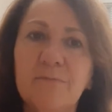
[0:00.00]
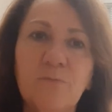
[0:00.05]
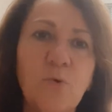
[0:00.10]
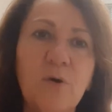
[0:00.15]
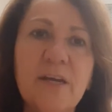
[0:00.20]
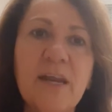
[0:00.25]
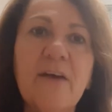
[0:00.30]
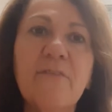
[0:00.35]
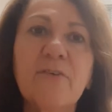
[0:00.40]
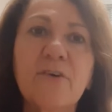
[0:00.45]

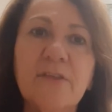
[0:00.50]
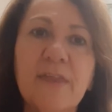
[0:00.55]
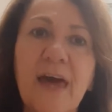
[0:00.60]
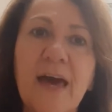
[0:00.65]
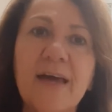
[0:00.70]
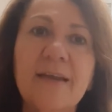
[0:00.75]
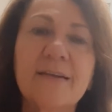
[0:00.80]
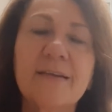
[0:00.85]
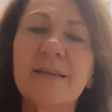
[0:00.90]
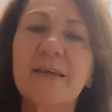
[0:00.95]
whatever
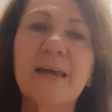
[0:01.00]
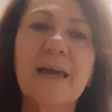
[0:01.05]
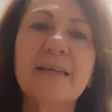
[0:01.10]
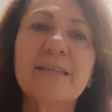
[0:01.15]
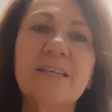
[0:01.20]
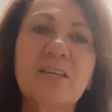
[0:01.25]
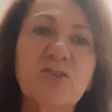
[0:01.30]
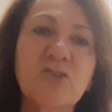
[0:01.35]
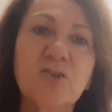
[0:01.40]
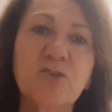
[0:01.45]
that the
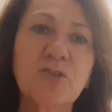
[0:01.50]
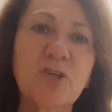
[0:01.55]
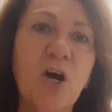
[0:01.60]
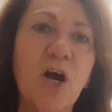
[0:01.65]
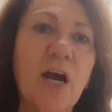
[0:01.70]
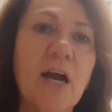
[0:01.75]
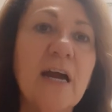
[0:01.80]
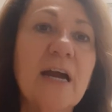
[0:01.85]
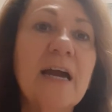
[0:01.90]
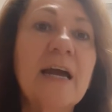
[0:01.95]
initials
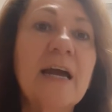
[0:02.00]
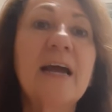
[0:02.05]
are.